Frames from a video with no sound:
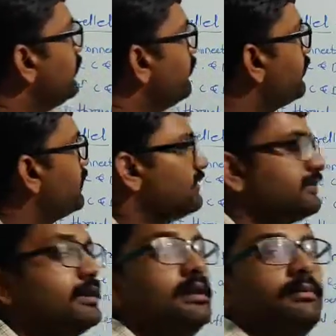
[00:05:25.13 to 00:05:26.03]

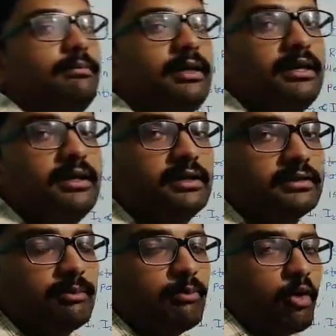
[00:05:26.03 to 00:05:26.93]
difference B,
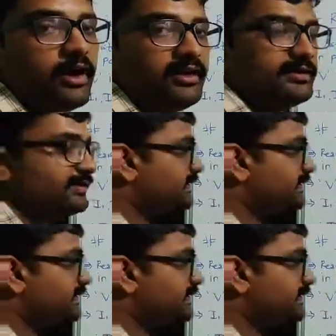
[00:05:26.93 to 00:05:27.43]
the point